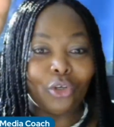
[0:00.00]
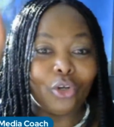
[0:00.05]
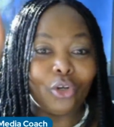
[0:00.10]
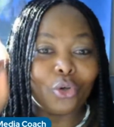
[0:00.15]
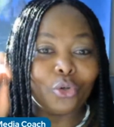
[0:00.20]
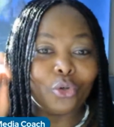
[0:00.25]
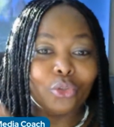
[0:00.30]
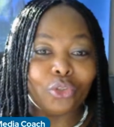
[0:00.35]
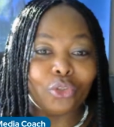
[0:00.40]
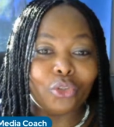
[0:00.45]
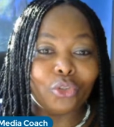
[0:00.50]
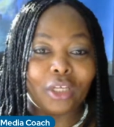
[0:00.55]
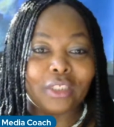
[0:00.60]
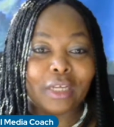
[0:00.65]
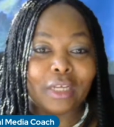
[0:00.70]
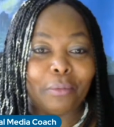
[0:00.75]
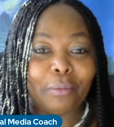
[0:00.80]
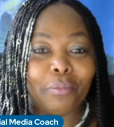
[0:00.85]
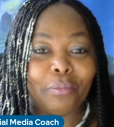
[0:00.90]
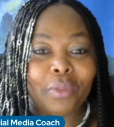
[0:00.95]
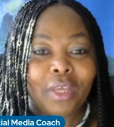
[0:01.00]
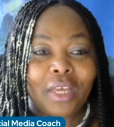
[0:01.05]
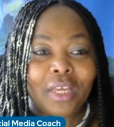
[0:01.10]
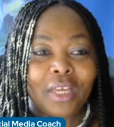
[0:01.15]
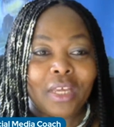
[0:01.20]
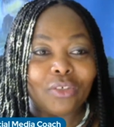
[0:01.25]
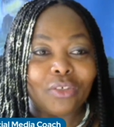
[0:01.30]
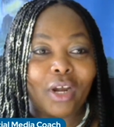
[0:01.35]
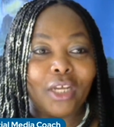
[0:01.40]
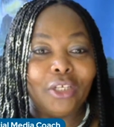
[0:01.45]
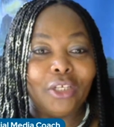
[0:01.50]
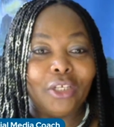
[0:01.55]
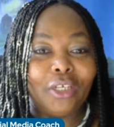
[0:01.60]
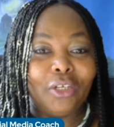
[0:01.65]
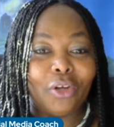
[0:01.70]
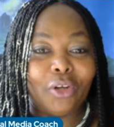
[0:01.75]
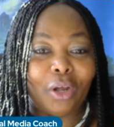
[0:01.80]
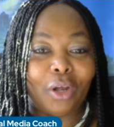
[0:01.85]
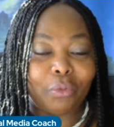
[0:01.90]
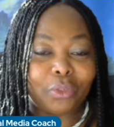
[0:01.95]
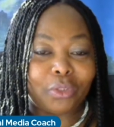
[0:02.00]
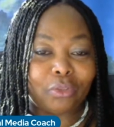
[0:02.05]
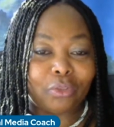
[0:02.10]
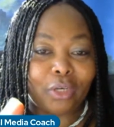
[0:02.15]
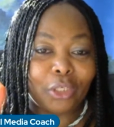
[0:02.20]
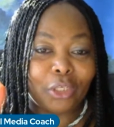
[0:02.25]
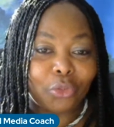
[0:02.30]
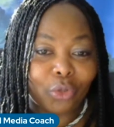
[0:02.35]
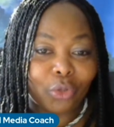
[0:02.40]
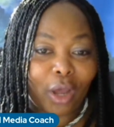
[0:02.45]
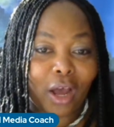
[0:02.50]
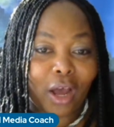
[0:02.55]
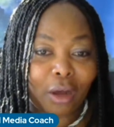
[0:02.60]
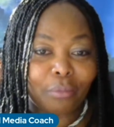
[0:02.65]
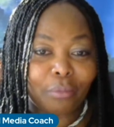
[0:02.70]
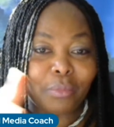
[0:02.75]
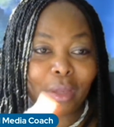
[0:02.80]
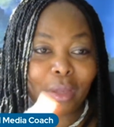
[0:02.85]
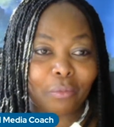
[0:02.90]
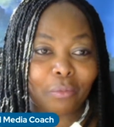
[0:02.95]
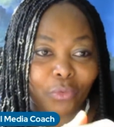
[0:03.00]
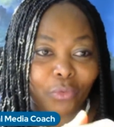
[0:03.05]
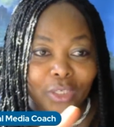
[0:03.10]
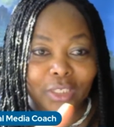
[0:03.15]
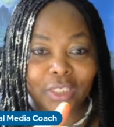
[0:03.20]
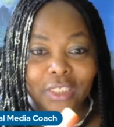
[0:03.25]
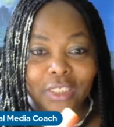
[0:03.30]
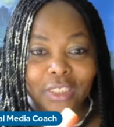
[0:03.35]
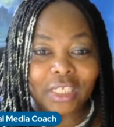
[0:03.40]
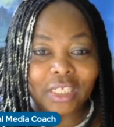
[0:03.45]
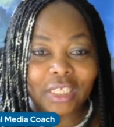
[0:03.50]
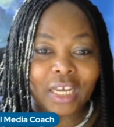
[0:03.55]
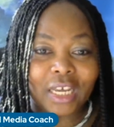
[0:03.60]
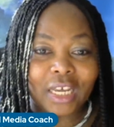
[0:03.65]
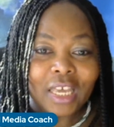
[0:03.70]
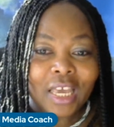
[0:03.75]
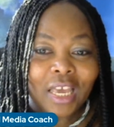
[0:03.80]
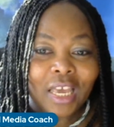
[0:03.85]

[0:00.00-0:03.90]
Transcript: local church trying, I was trying to help them volunteer.